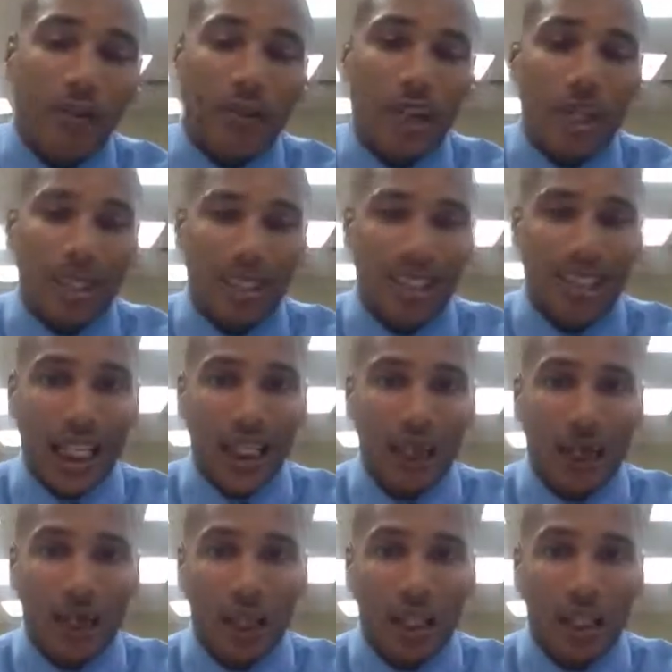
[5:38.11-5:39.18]
very
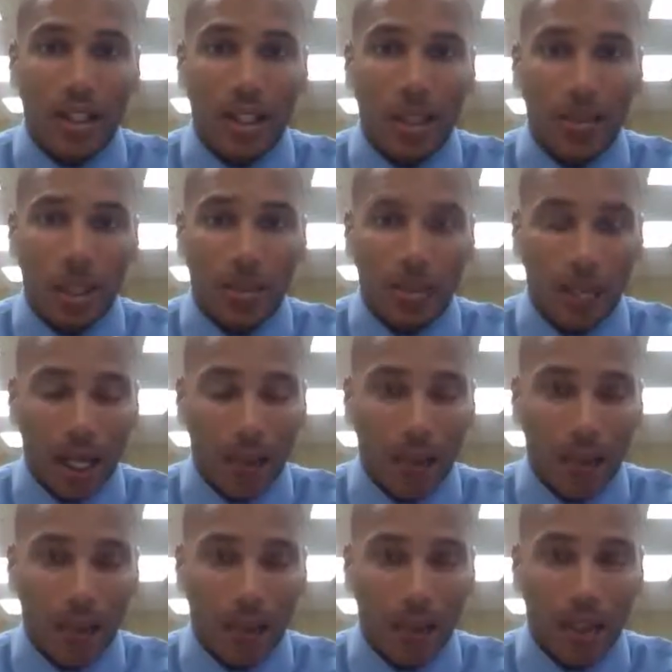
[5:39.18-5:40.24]
successful leader and people that
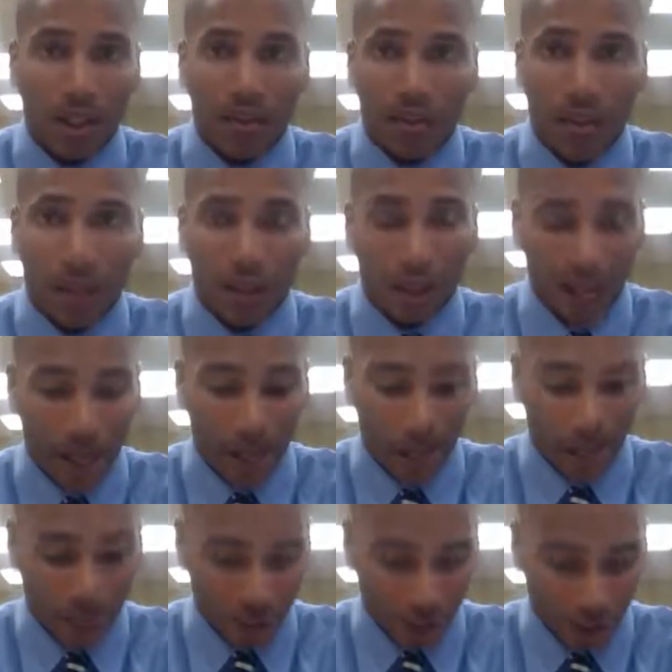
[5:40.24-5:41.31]
want to really follow that
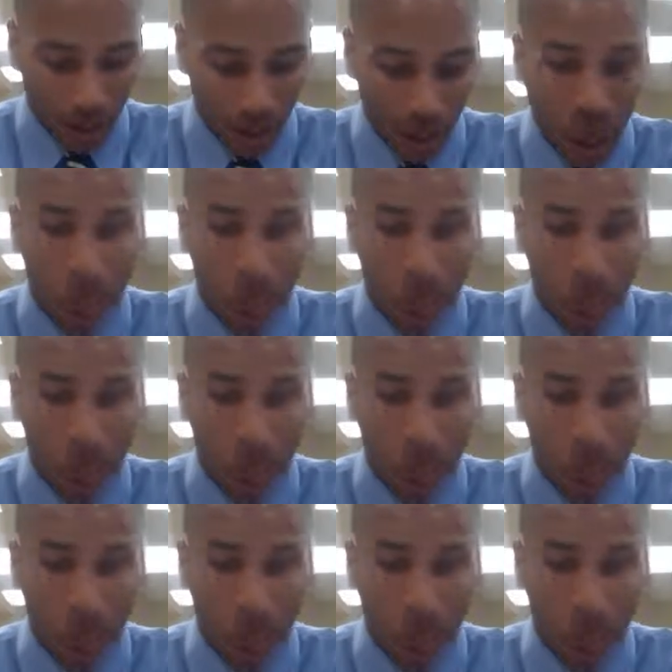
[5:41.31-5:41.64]
person